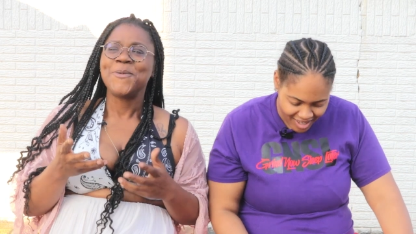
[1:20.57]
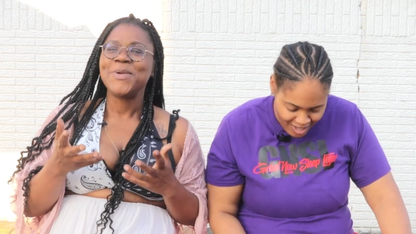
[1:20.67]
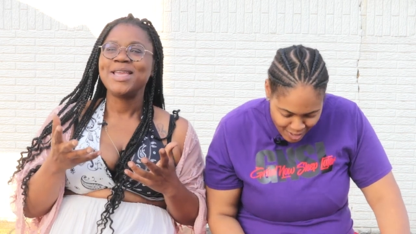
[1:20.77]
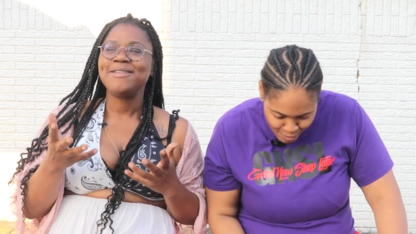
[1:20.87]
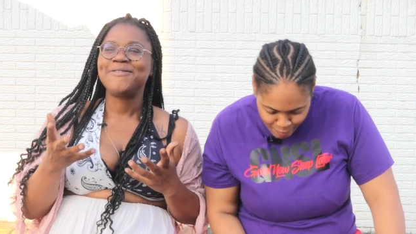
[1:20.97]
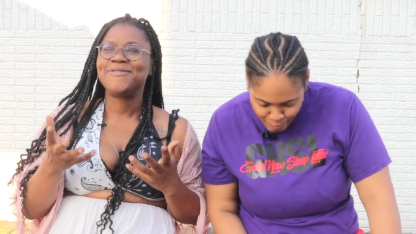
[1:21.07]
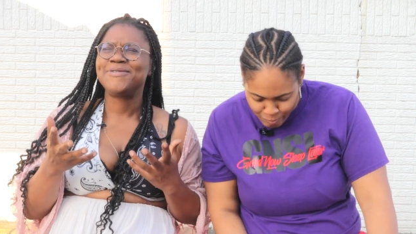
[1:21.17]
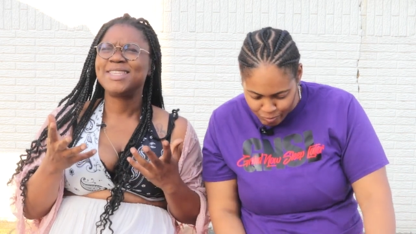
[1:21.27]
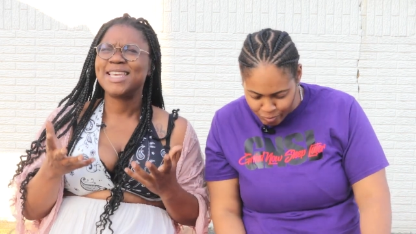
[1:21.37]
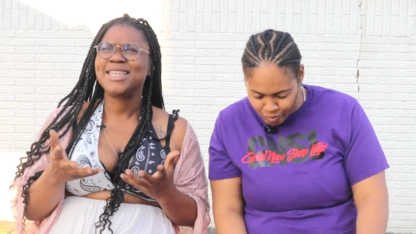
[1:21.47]
Speaker 1: We
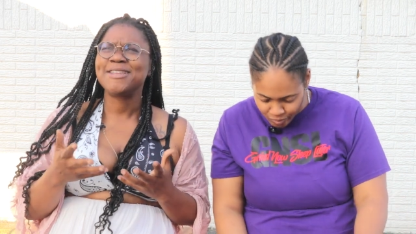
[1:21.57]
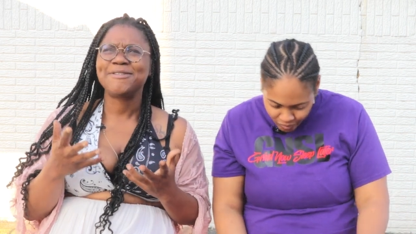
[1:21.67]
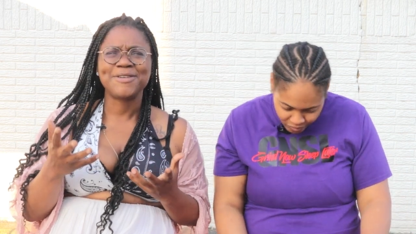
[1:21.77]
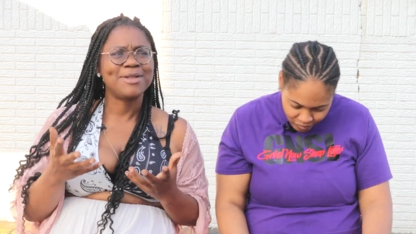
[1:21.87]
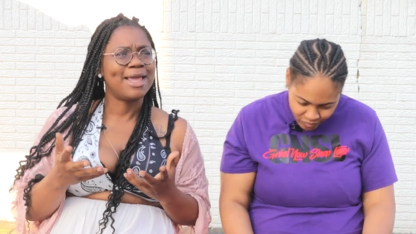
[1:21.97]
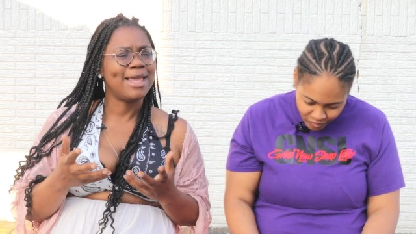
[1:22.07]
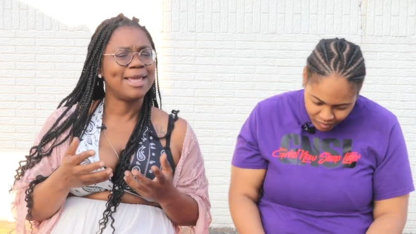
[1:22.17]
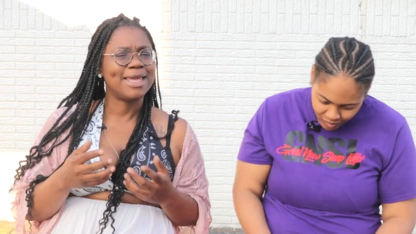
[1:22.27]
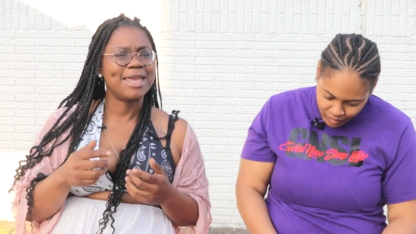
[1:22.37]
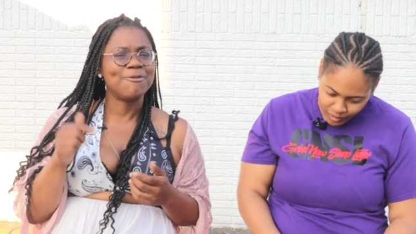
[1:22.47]
tend to feel like
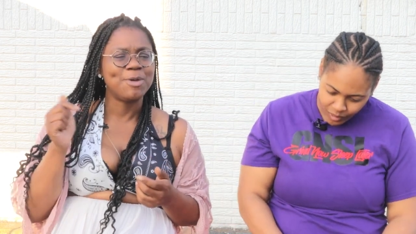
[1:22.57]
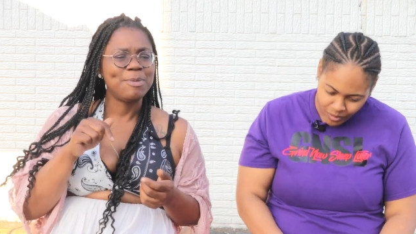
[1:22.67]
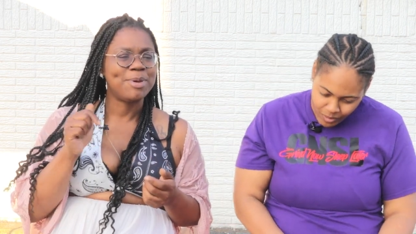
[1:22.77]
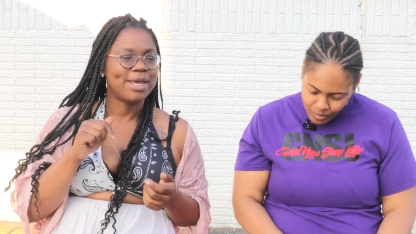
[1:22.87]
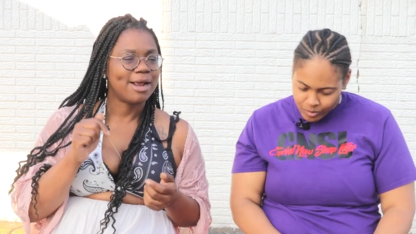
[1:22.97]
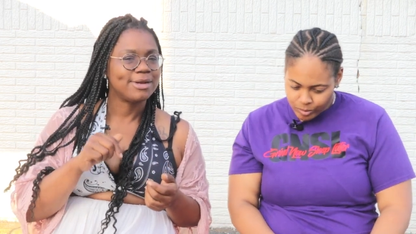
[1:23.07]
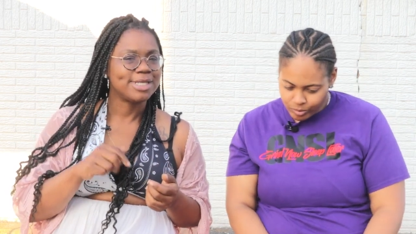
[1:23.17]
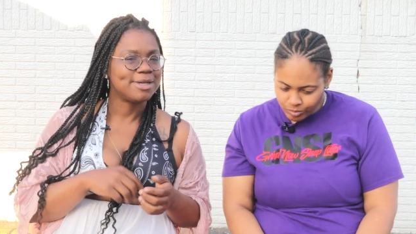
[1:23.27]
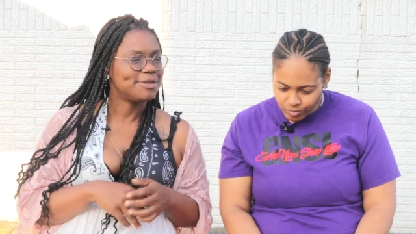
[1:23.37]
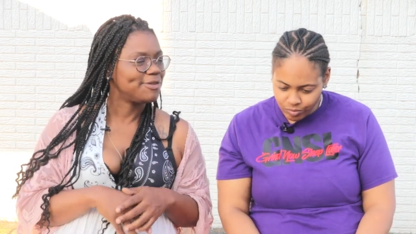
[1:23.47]
if we put
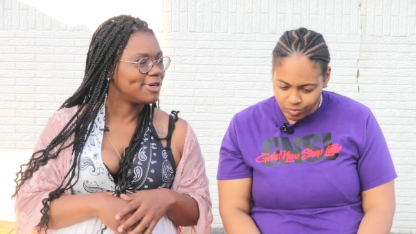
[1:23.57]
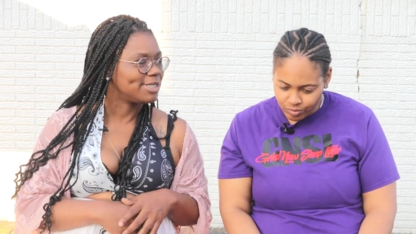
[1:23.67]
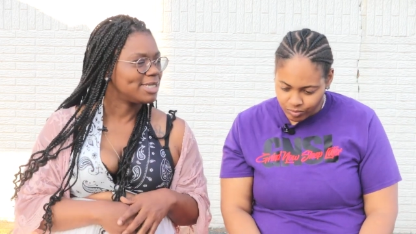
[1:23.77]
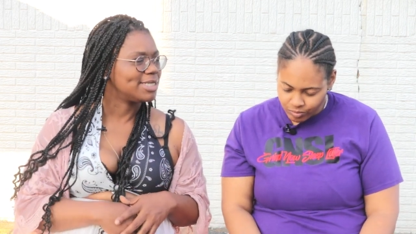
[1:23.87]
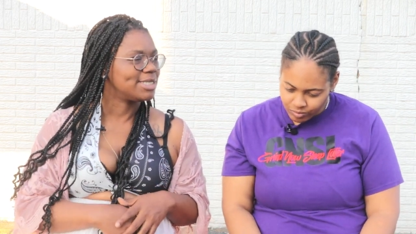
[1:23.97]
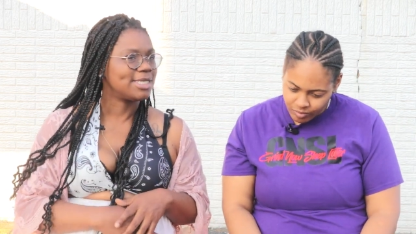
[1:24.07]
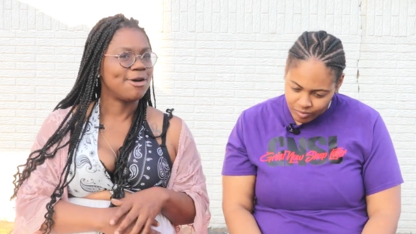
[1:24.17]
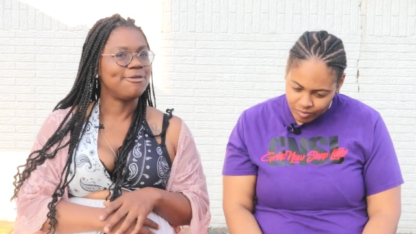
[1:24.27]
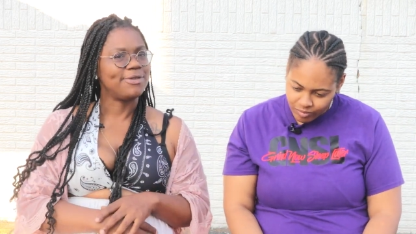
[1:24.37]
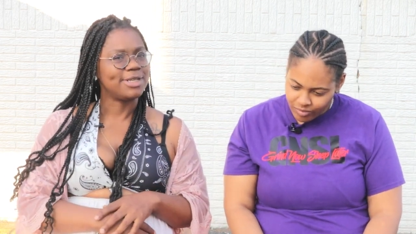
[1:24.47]
ourselves first, it's
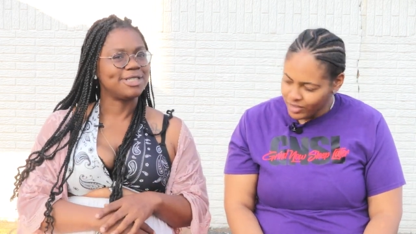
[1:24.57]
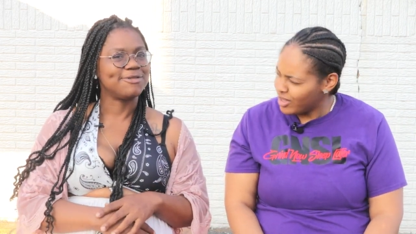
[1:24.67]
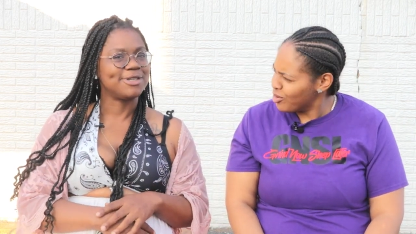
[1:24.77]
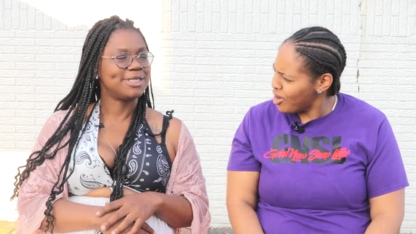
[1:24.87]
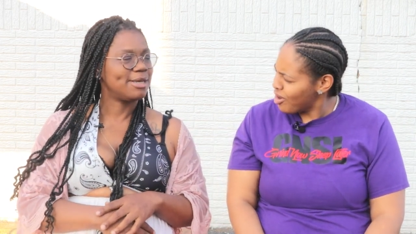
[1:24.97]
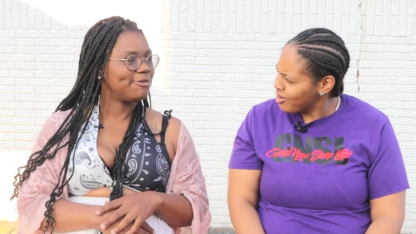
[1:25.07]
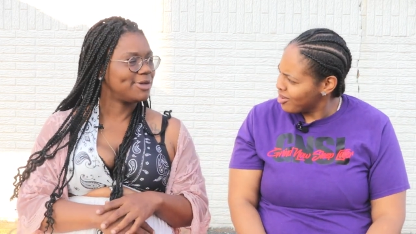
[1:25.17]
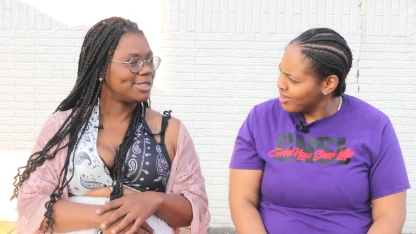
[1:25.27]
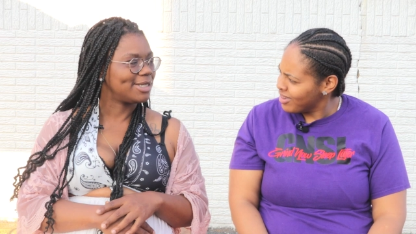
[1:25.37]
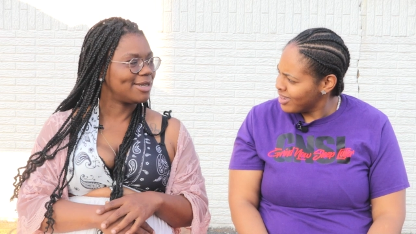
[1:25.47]
selfish for know? some
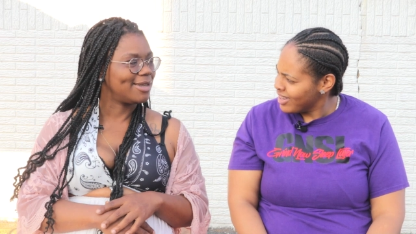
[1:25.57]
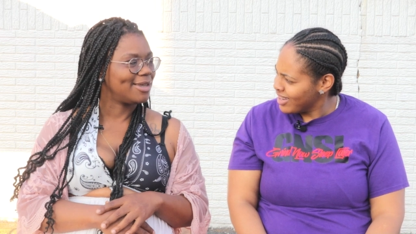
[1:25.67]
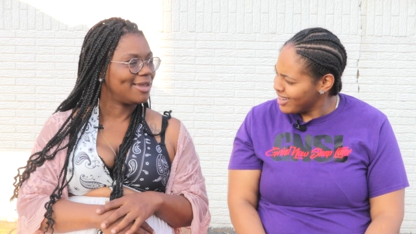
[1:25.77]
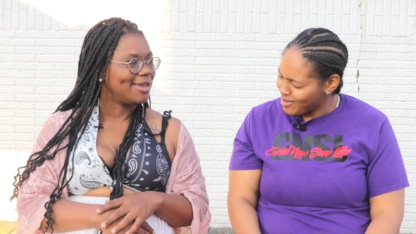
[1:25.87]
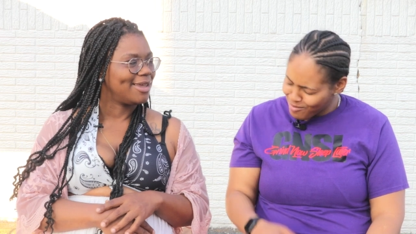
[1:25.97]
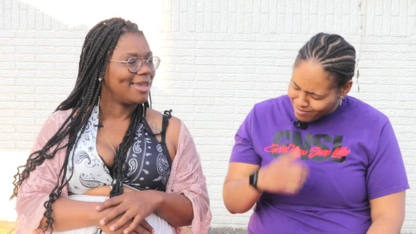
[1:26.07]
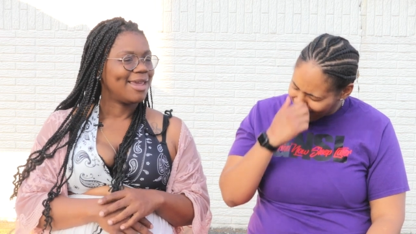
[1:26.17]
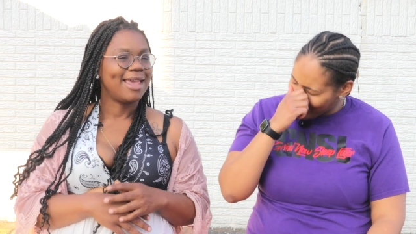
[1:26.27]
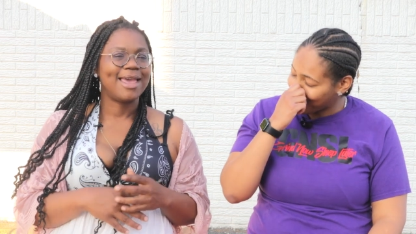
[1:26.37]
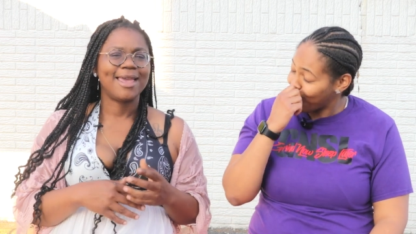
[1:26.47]
reason.
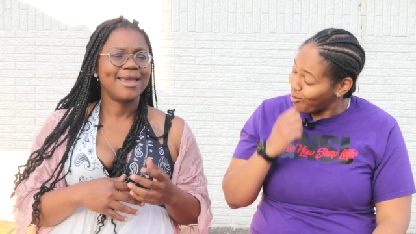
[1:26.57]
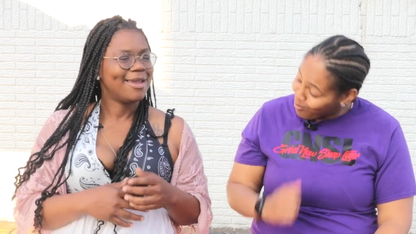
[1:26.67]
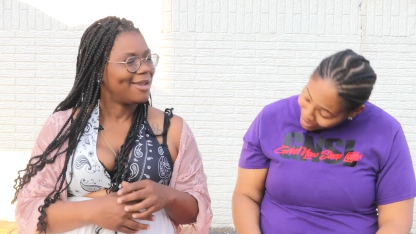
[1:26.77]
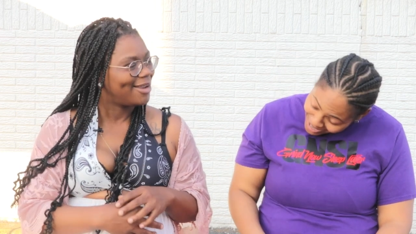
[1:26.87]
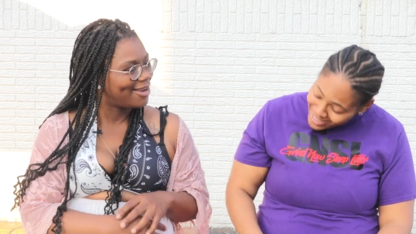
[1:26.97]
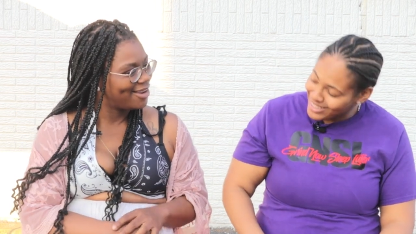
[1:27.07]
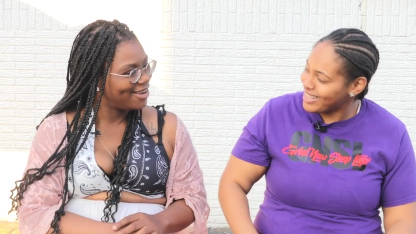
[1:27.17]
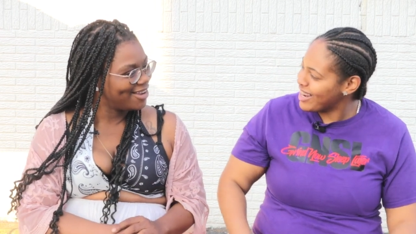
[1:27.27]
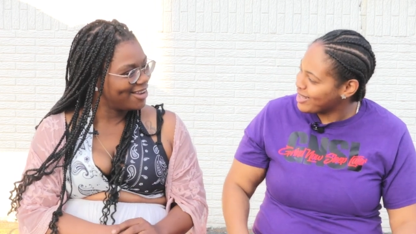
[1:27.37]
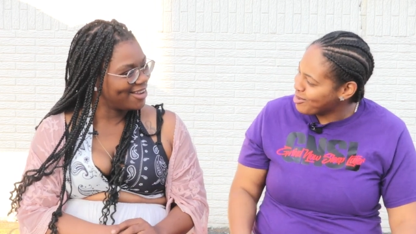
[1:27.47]
Speaker 2: That's
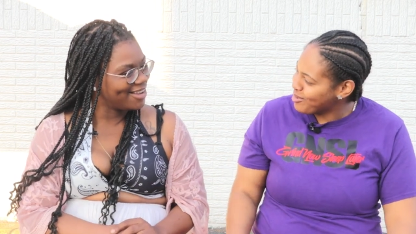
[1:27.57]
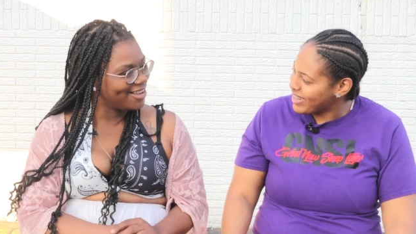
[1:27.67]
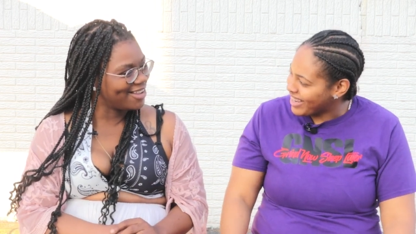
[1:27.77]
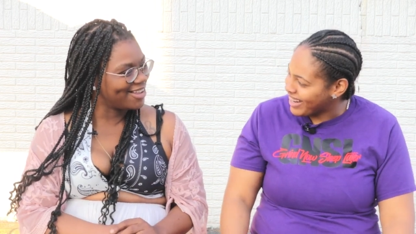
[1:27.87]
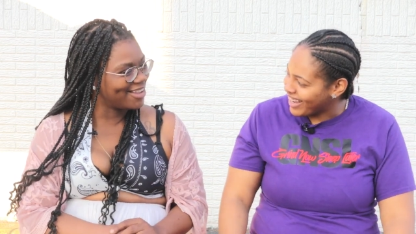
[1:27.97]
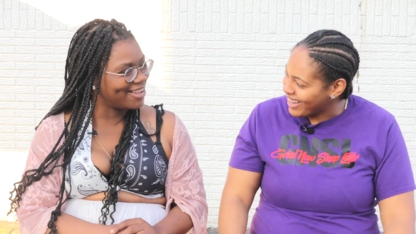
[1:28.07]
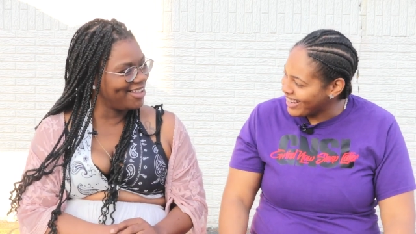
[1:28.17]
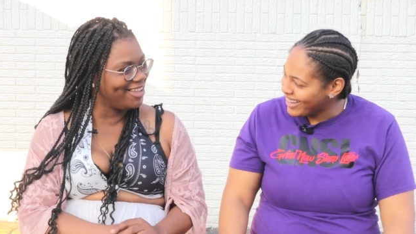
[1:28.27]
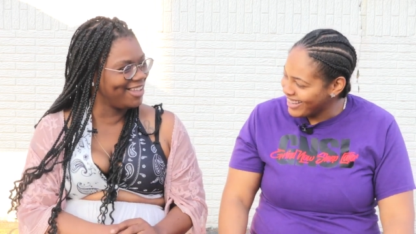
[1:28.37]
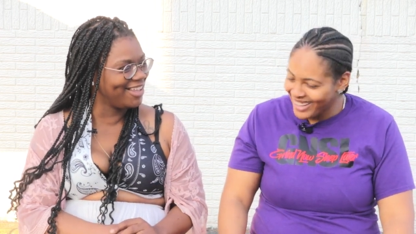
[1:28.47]
crazy that you say
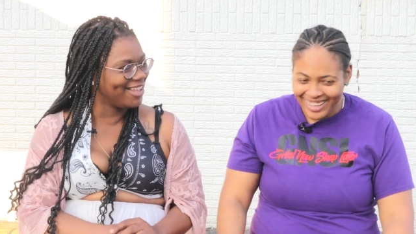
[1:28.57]
that.